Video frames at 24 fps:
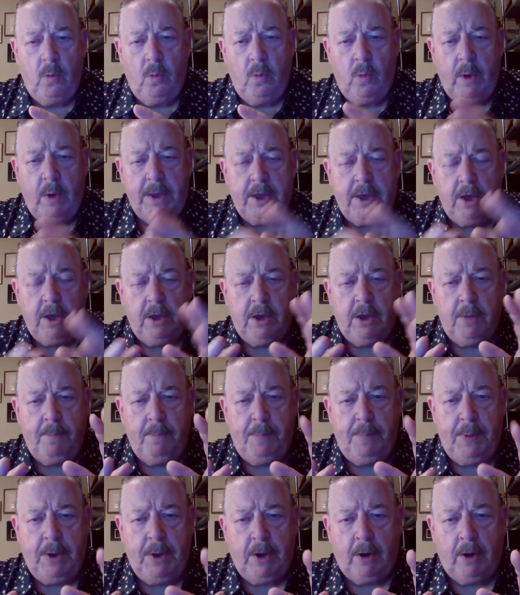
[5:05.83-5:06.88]
we can
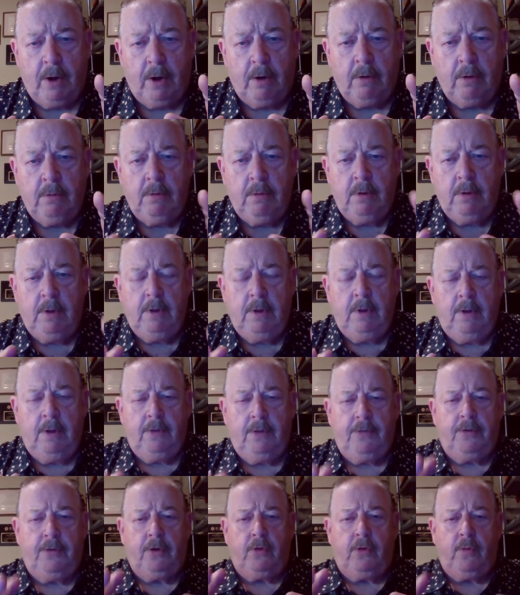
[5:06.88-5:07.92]
compare
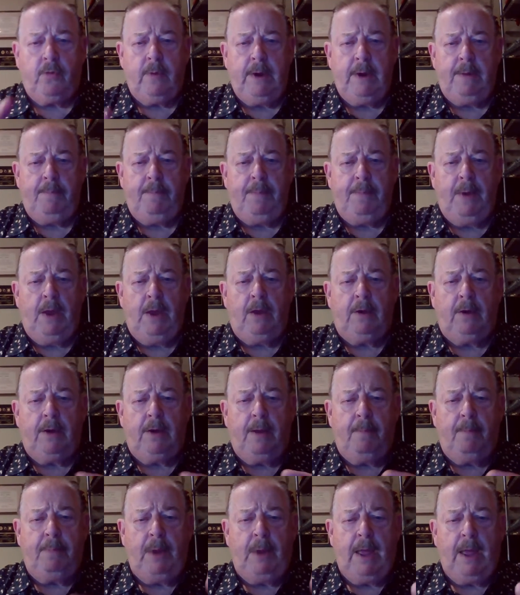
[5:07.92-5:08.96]
the green belt,
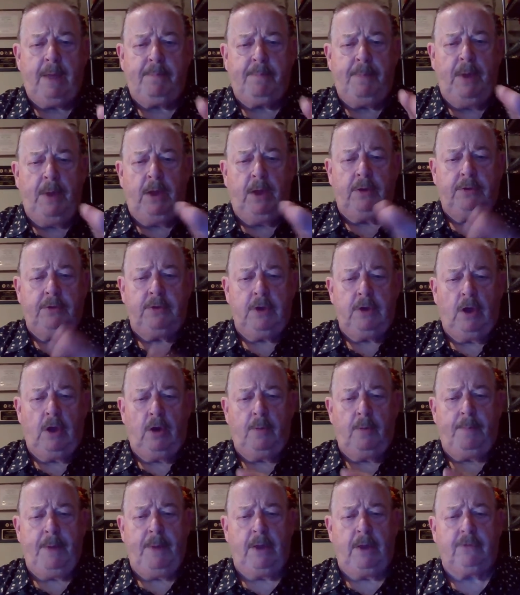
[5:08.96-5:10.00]
black belt, and
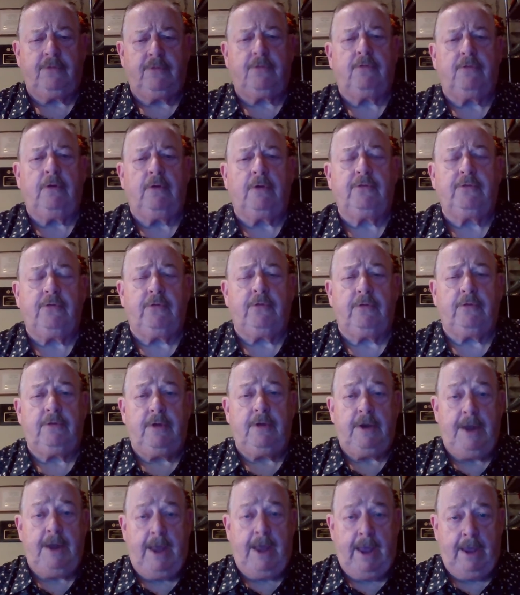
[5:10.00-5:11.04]
yellow belt structure
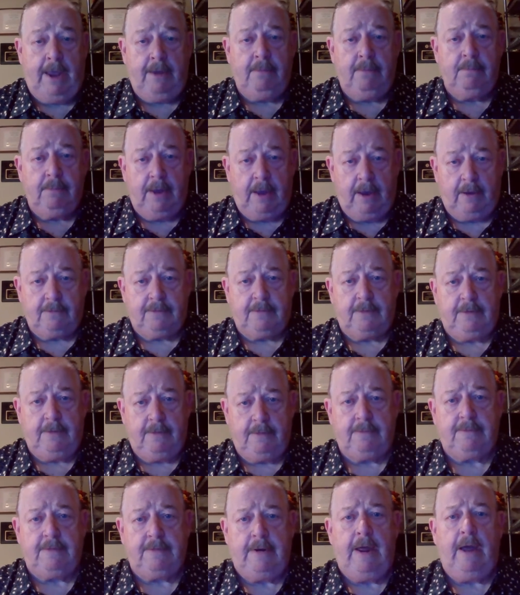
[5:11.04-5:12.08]
today, as it
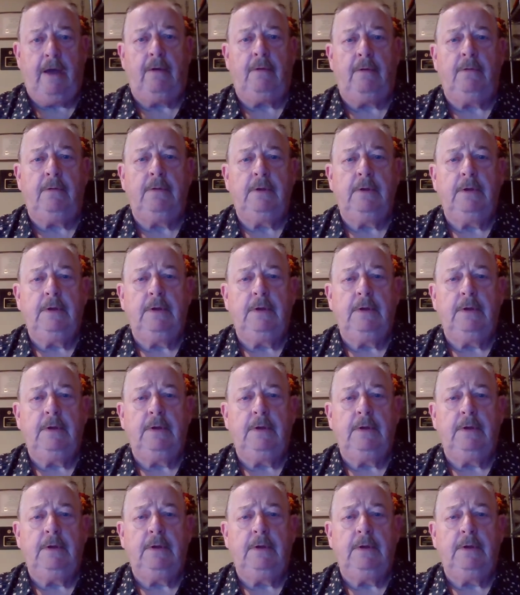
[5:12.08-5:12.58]
is now,